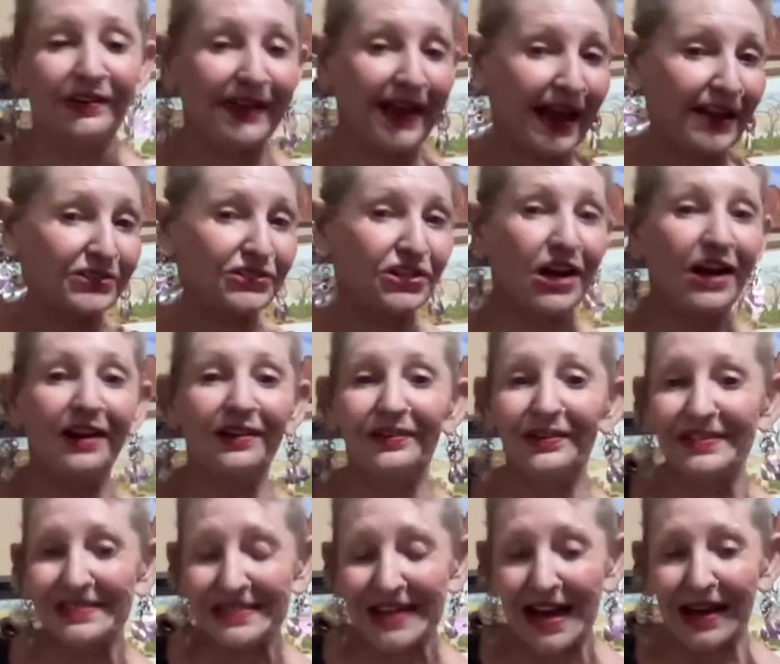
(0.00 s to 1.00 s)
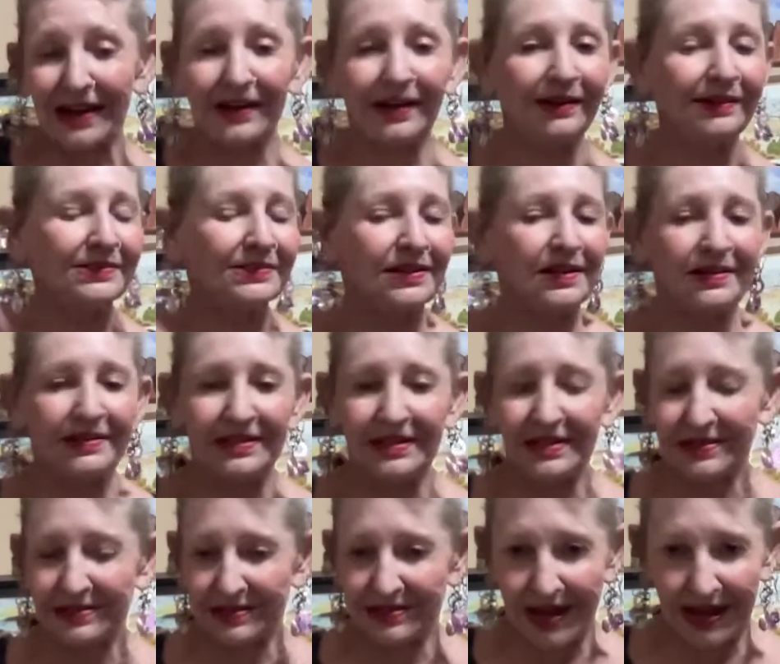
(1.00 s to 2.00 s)
that chakra is that.
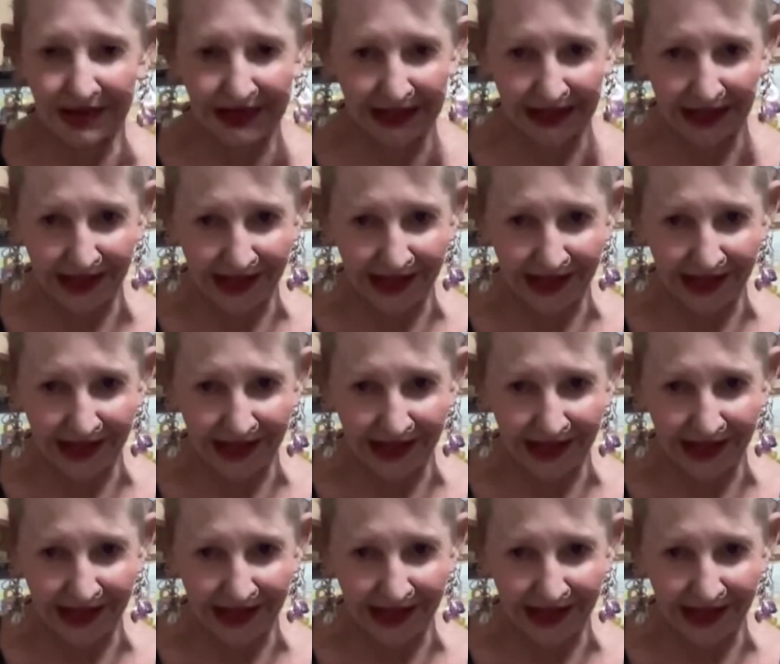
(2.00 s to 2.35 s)
It's nothing